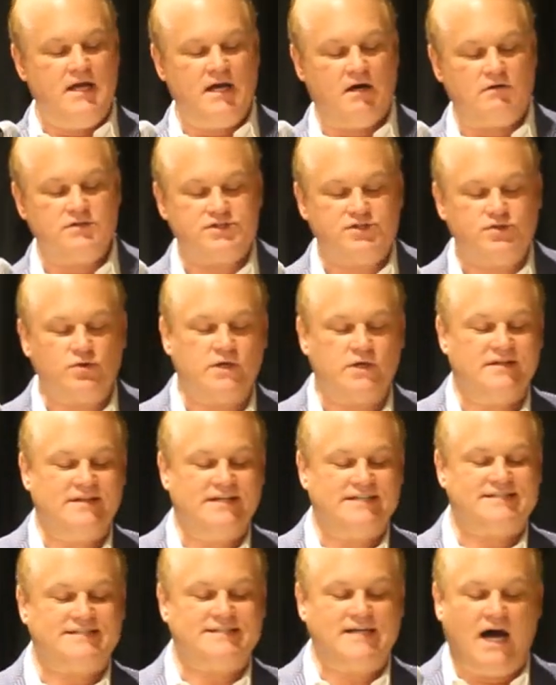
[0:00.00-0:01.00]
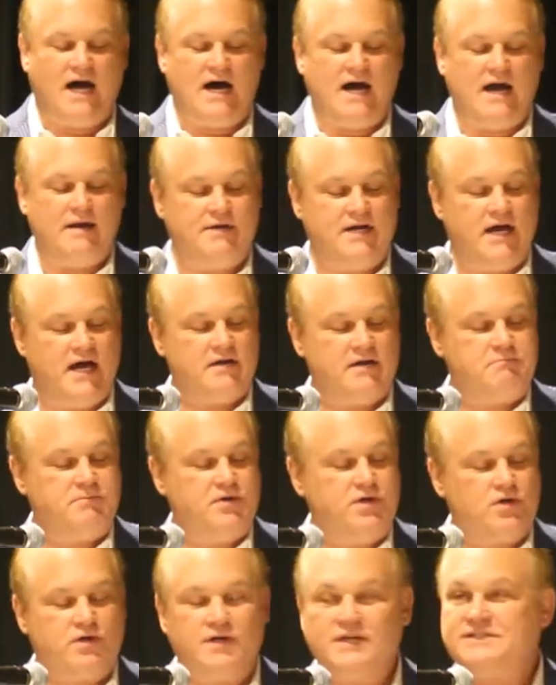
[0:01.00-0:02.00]
Now, it was during this time and out
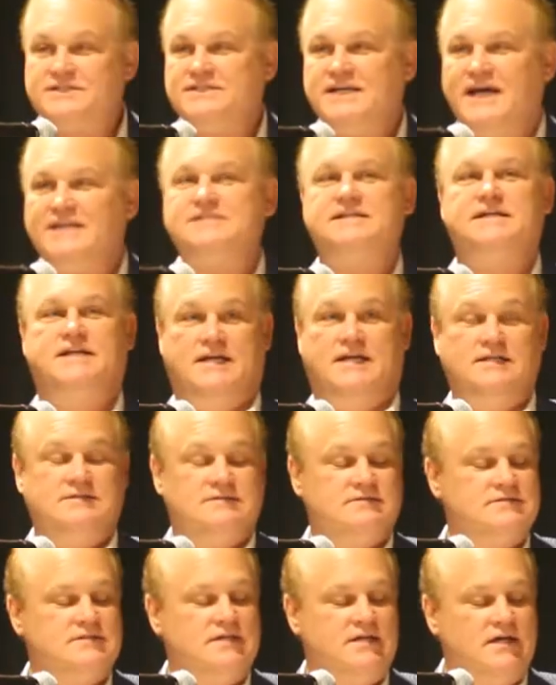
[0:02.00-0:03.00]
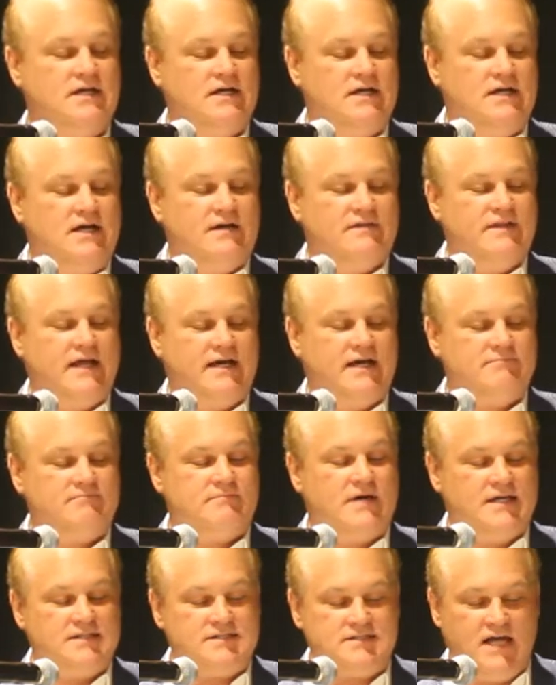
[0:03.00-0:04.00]
of pure necessity that
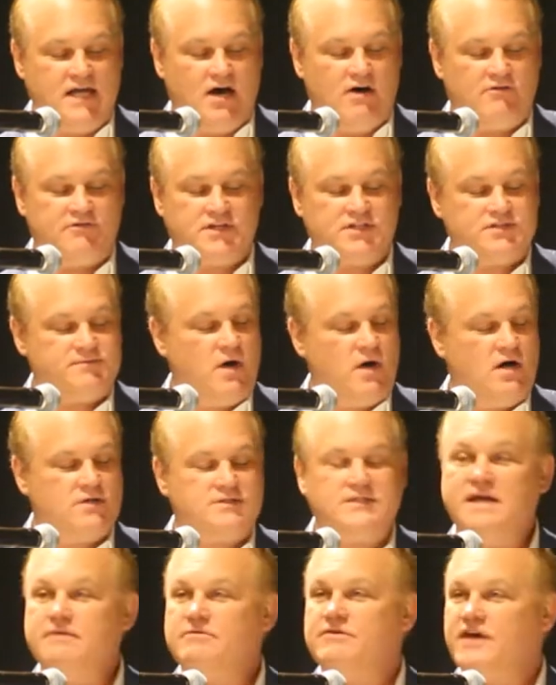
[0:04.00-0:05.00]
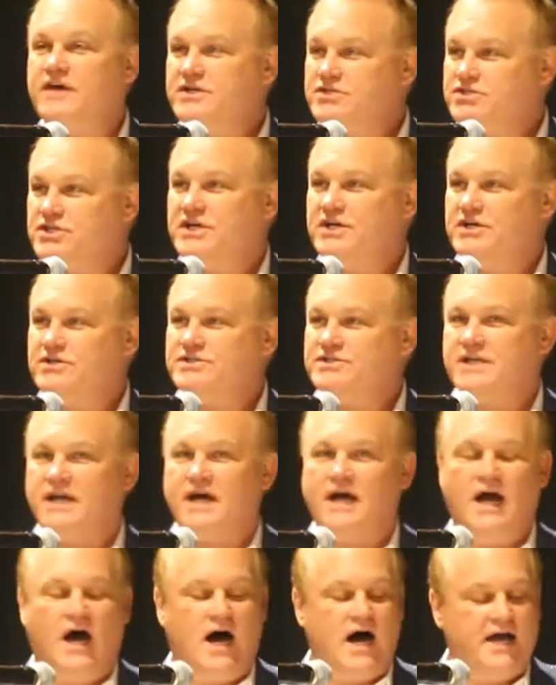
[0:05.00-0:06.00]
myself and a small team of engineers that
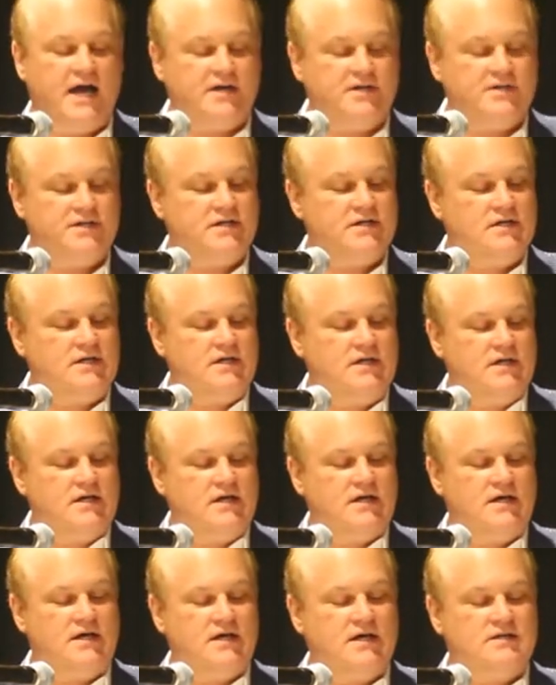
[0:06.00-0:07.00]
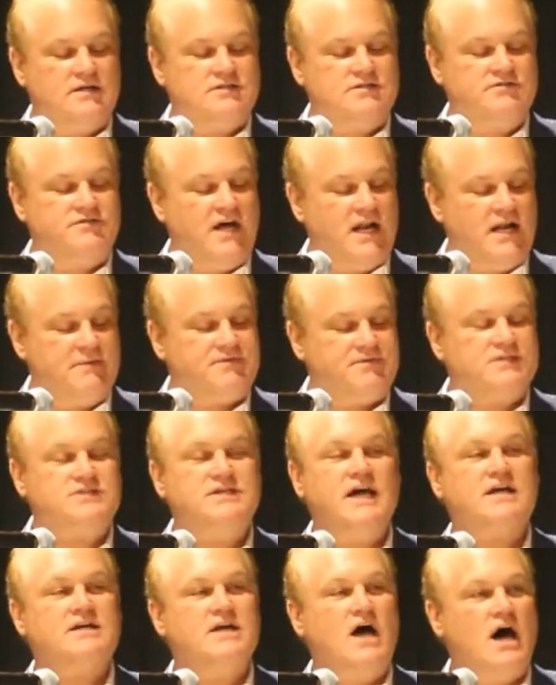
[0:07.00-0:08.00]
I hired developed
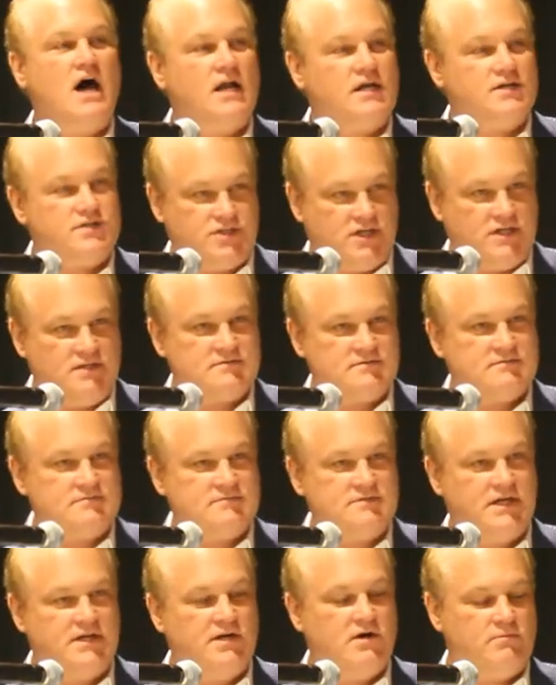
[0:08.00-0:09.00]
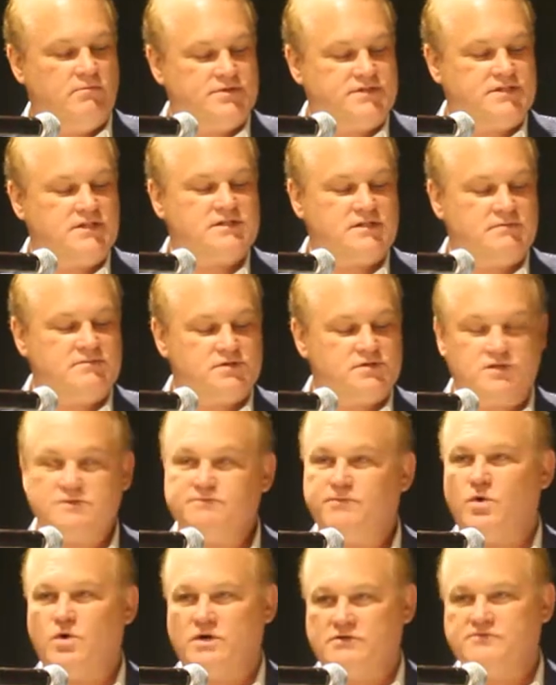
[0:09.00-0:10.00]
the technology that Noble Systems
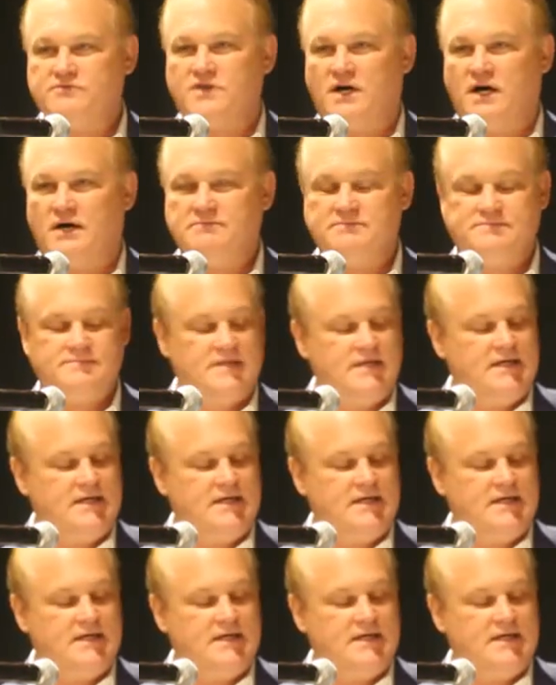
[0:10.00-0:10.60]
was born from.